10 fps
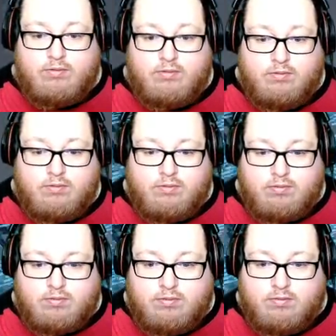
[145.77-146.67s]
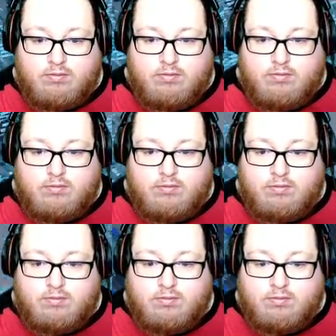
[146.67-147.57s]

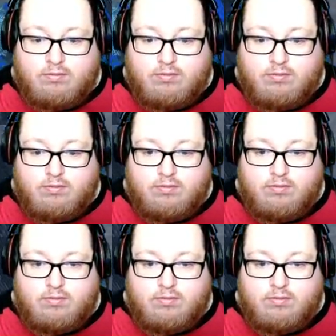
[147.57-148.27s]
(no one is talking)